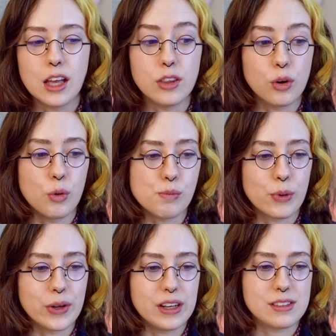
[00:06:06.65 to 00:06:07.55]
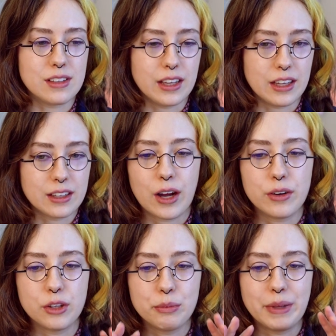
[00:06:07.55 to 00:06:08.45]
And the whole point is like, how
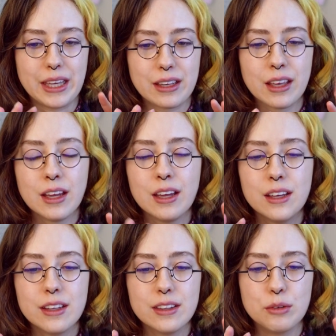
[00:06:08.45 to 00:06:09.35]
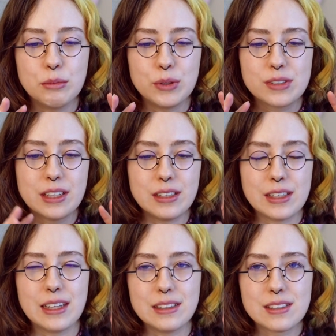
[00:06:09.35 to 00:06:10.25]
do you make the most
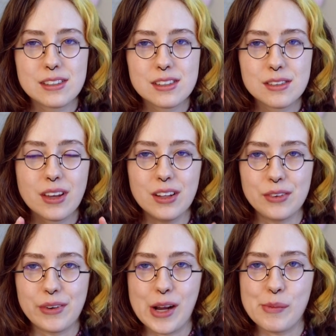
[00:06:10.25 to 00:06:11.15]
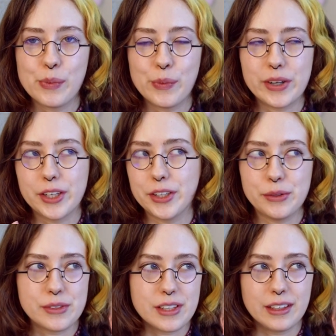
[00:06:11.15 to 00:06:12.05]
condensed color ramp where you're
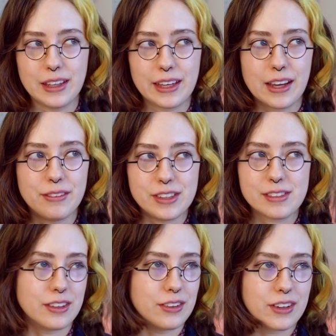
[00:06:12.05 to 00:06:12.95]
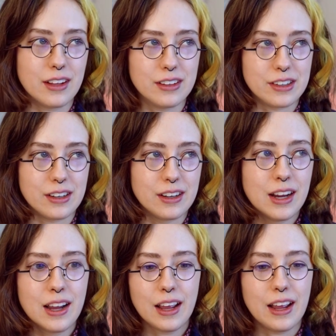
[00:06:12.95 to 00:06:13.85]
using like every single color
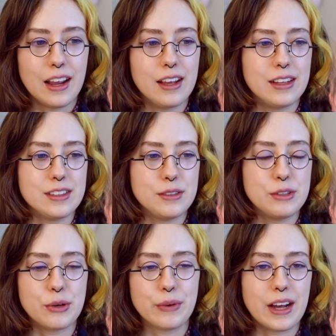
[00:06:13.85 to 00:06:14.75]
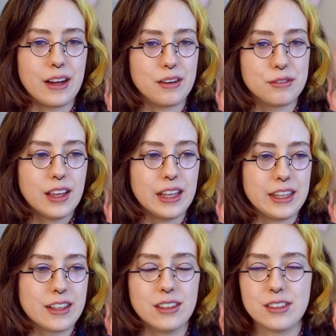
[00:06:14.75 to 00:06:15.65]
and you don't have any
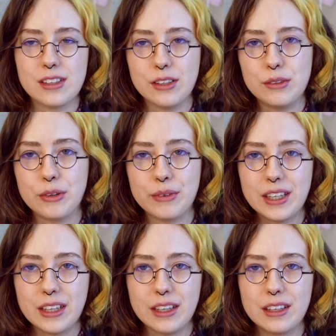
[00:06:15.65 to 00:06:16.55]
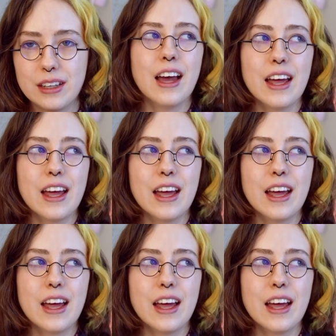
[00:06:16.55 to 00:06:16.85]
colors that you don't need.